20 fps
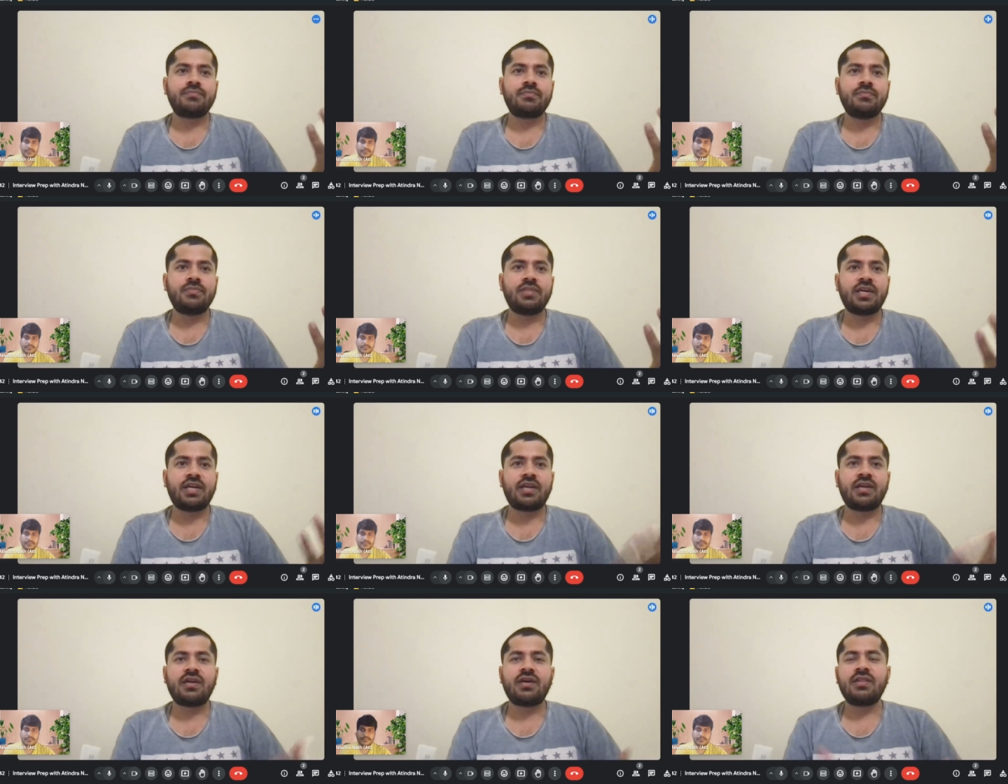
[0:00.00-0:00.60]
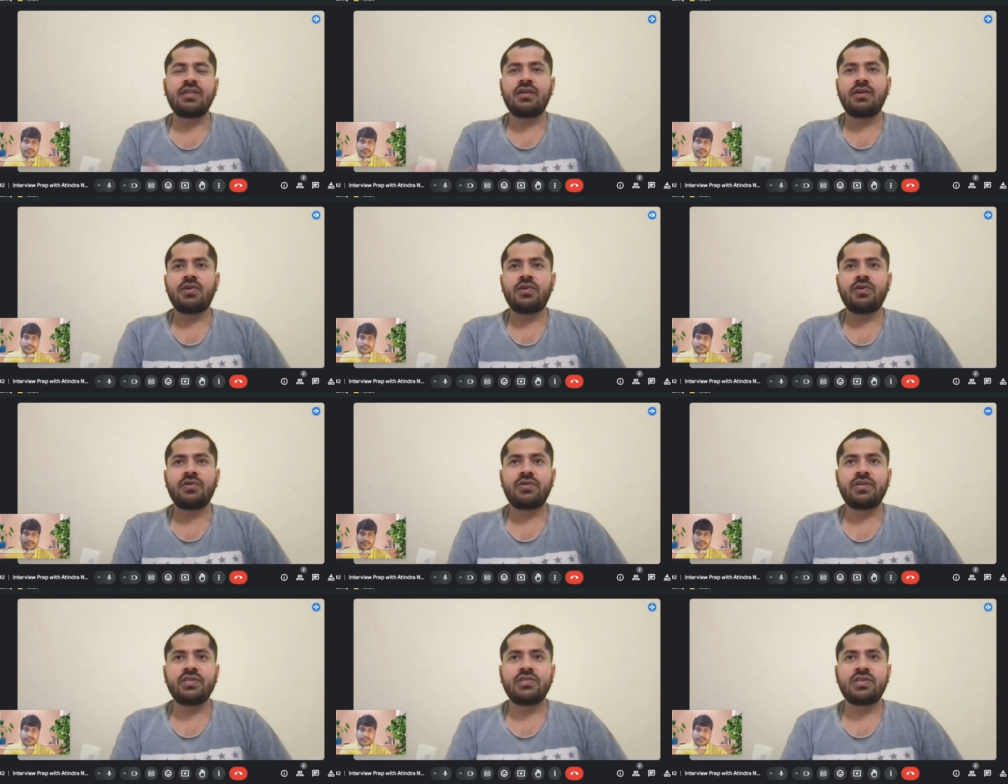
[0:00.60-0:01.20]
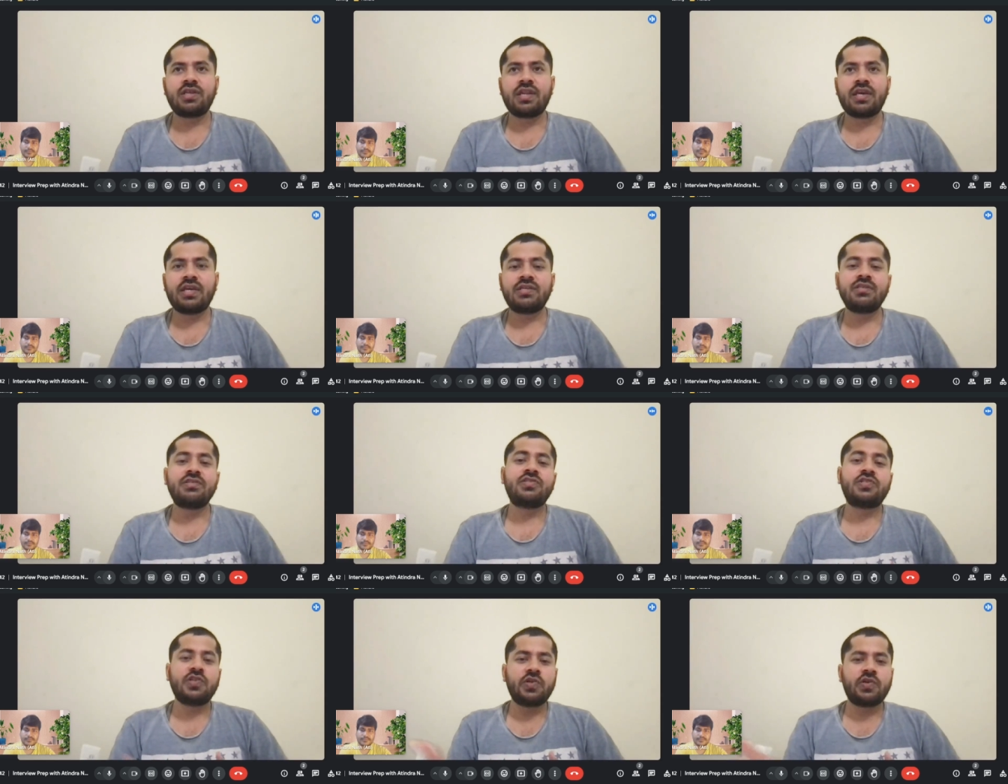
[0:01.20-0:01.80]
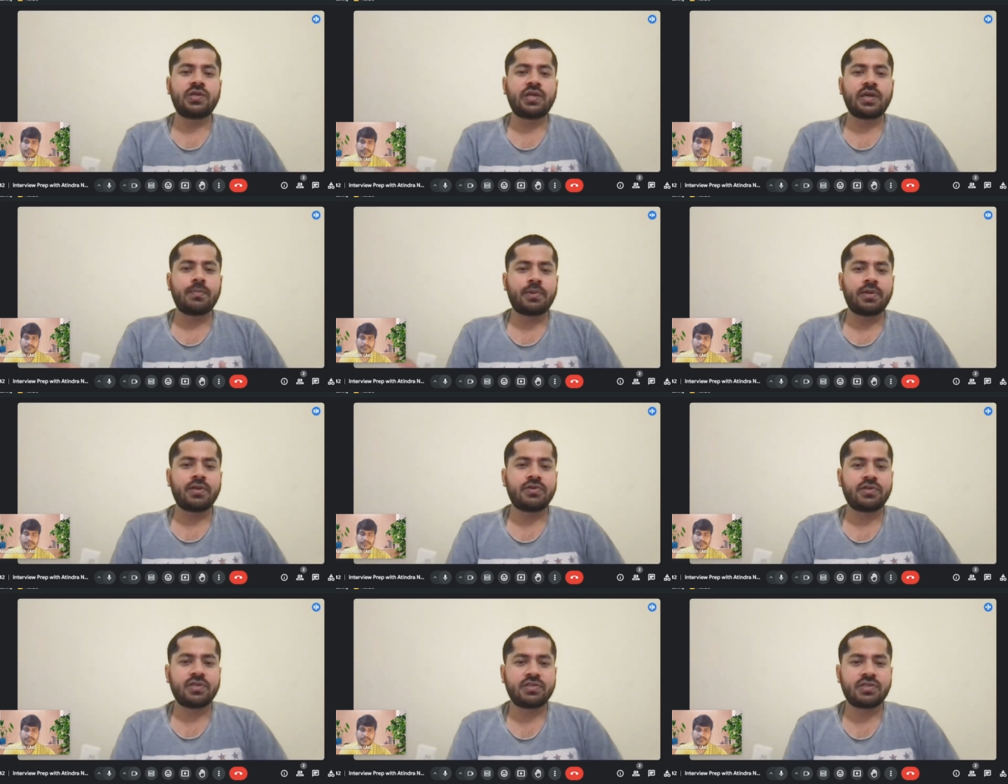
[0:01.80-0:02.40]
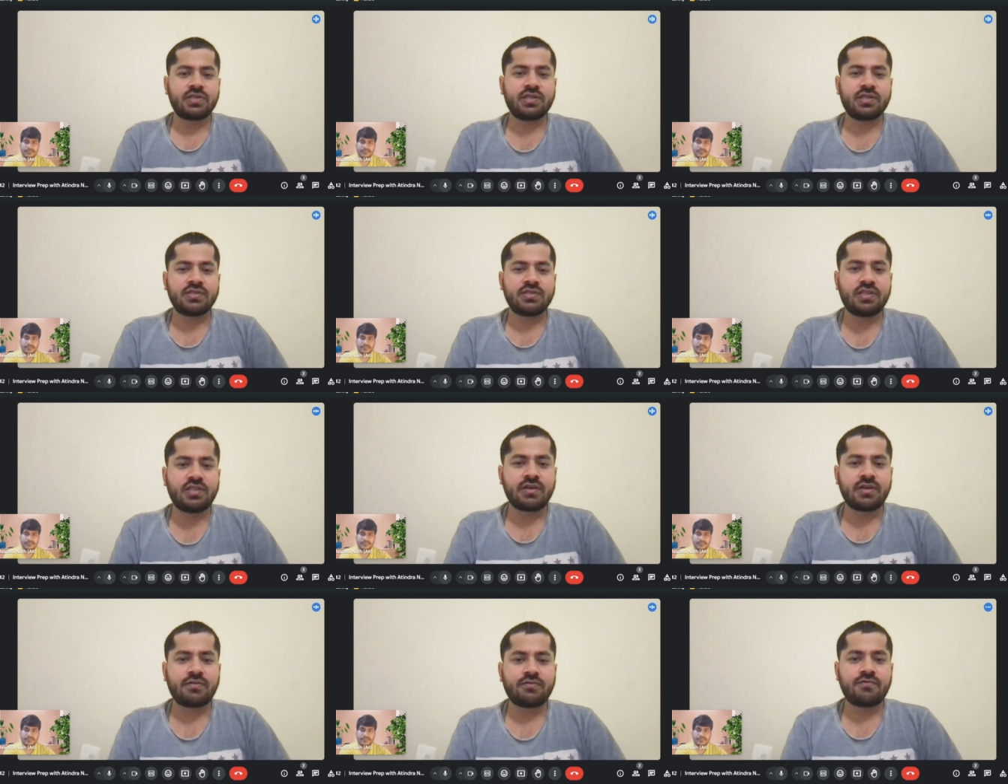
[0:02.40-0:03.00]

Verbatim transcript: there are other annotation like stereotype annotation is there.